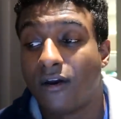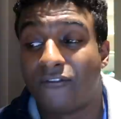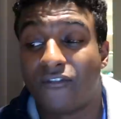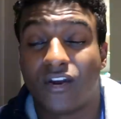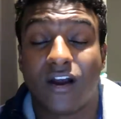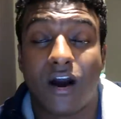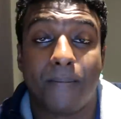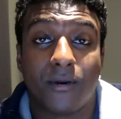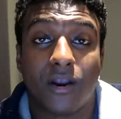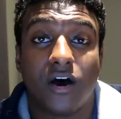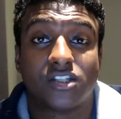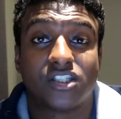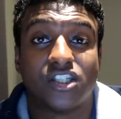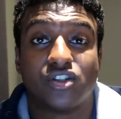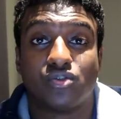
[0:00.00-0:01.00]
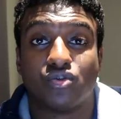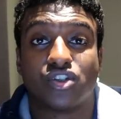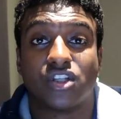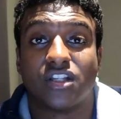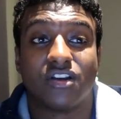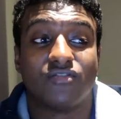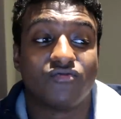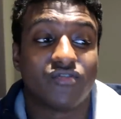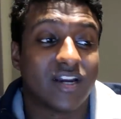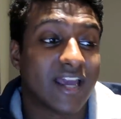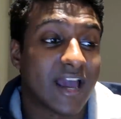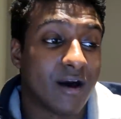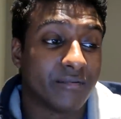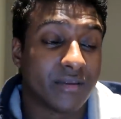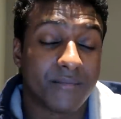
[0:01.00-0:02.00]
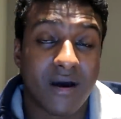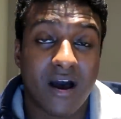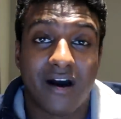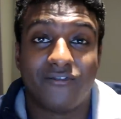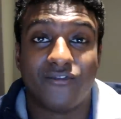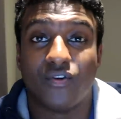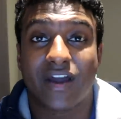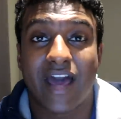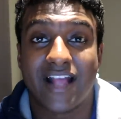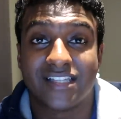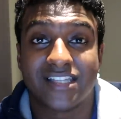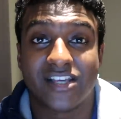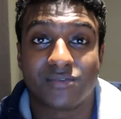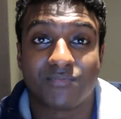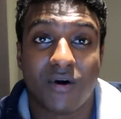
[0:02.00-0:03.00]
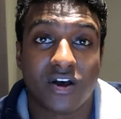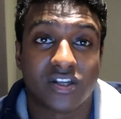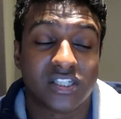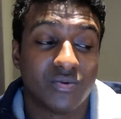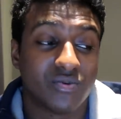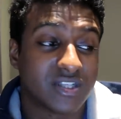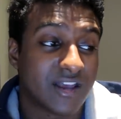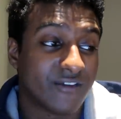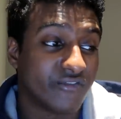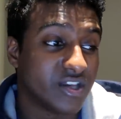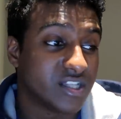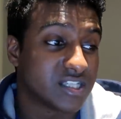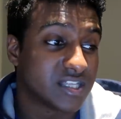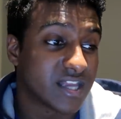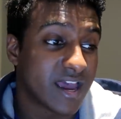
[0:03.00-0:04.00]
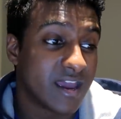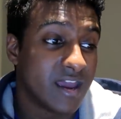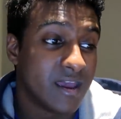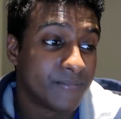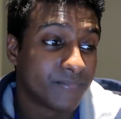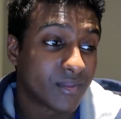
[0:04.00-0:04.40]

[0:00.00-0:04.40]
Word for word: I think our passes also didn't really help them out. I thought Kante's passing was iffy today.